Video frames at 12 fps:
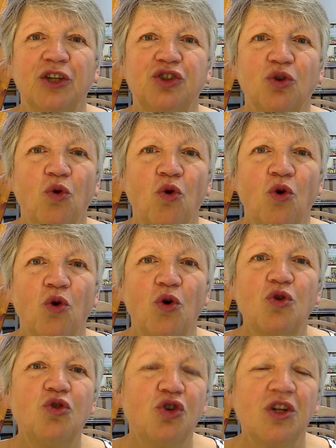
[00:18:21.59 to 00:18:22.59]
So
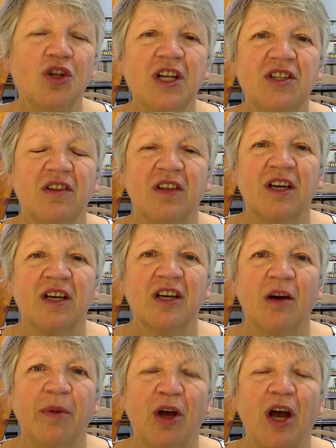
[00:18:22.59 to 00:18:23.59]
you need to
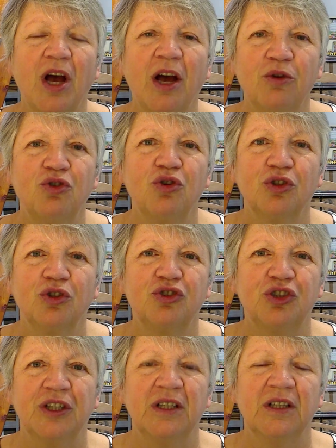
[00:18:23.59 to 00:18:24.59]
think about how you're
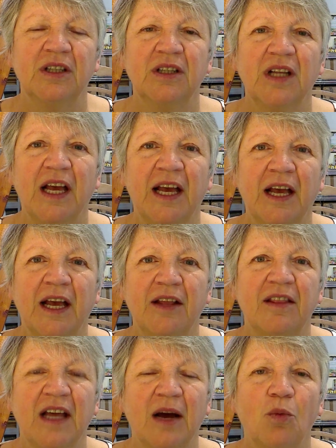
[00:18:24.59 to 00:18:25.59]
treating
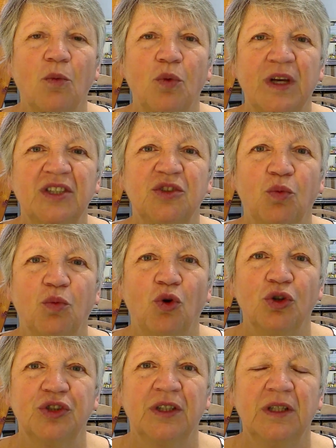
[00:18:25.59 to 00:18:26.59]
that
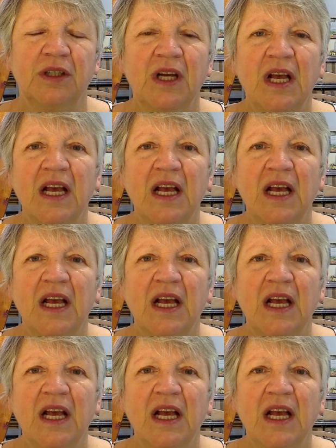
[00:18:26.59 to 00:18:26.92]
wastewater.